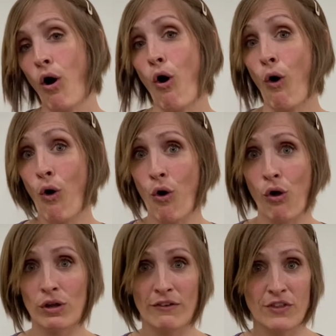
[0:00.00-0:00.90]

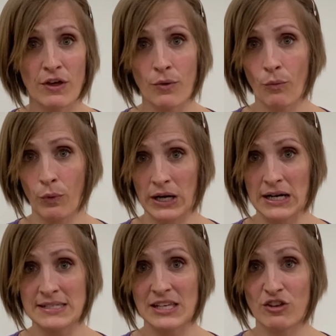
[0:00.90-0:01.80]
all of the
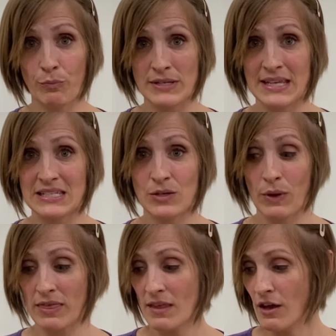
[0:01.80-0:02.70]
words that you've presented
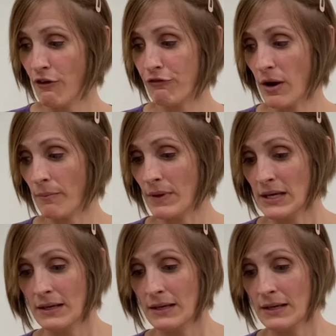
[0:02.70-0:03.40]
with from